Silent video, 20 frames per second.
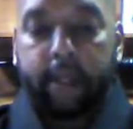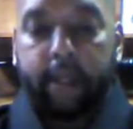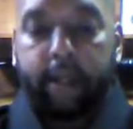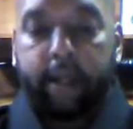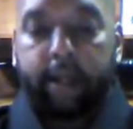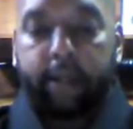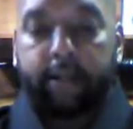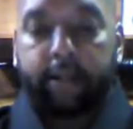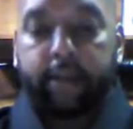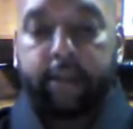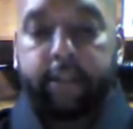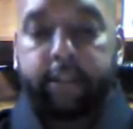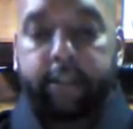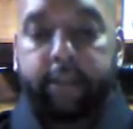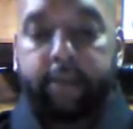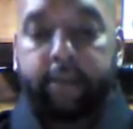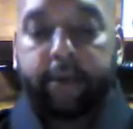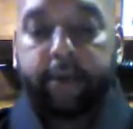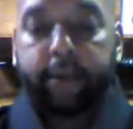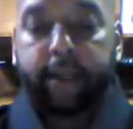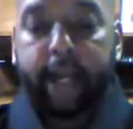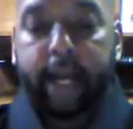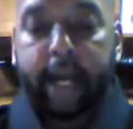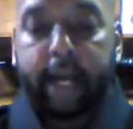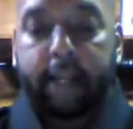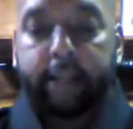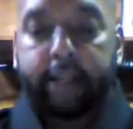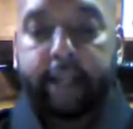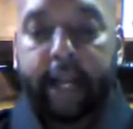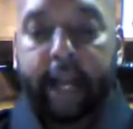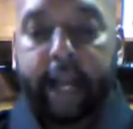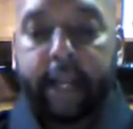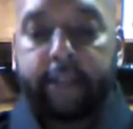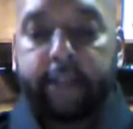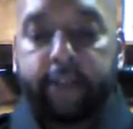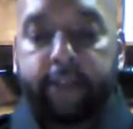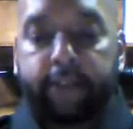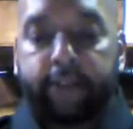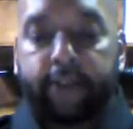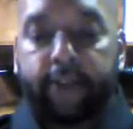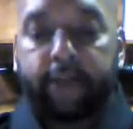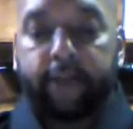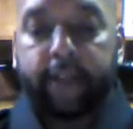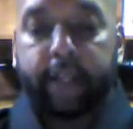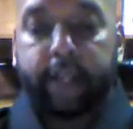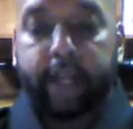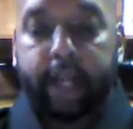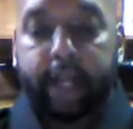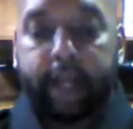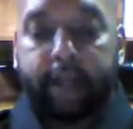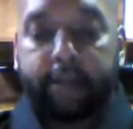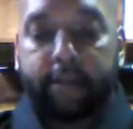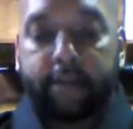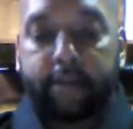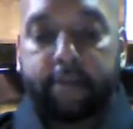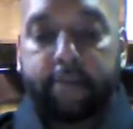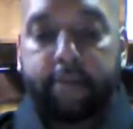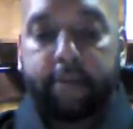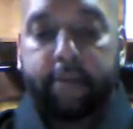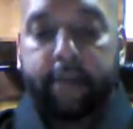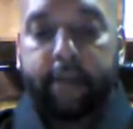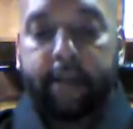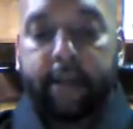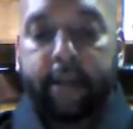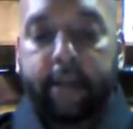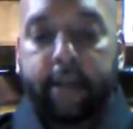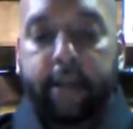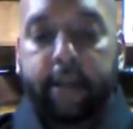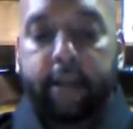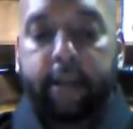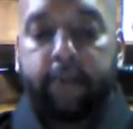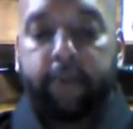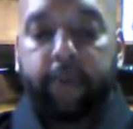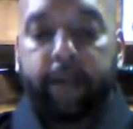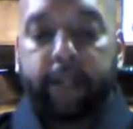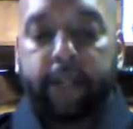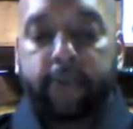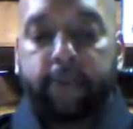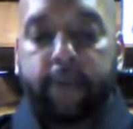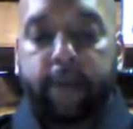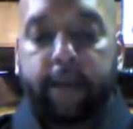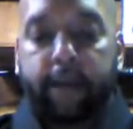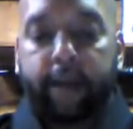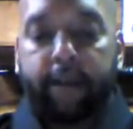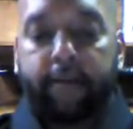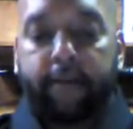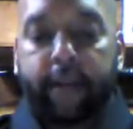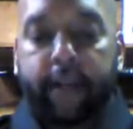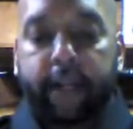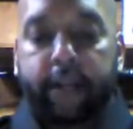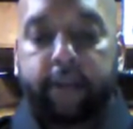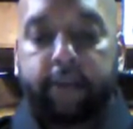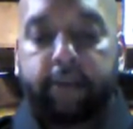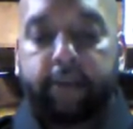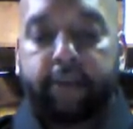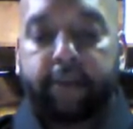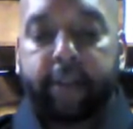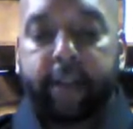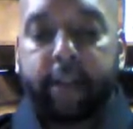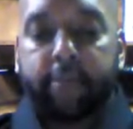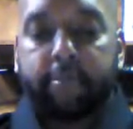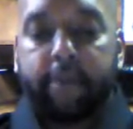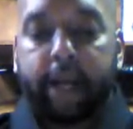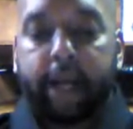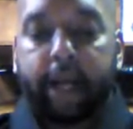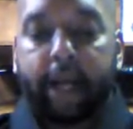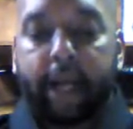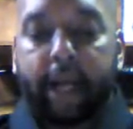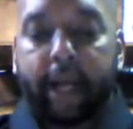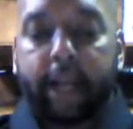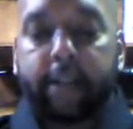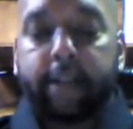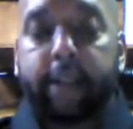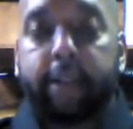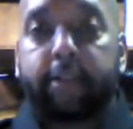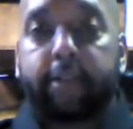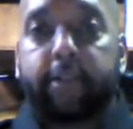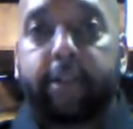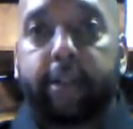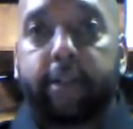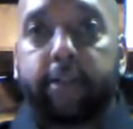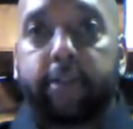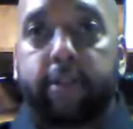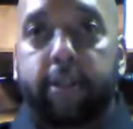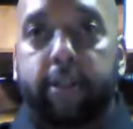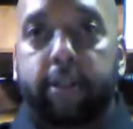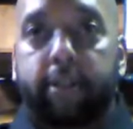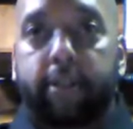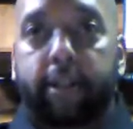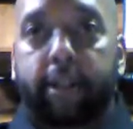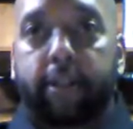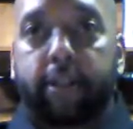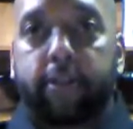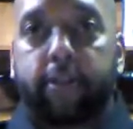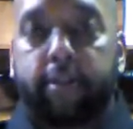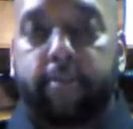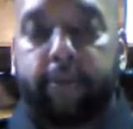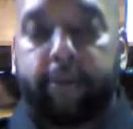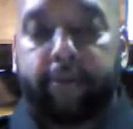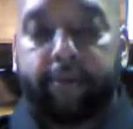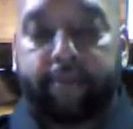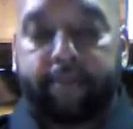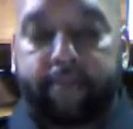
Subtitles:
including similar gods and their serving gods. In witness whereof, I hereto set my hand and seal to this Kishomo.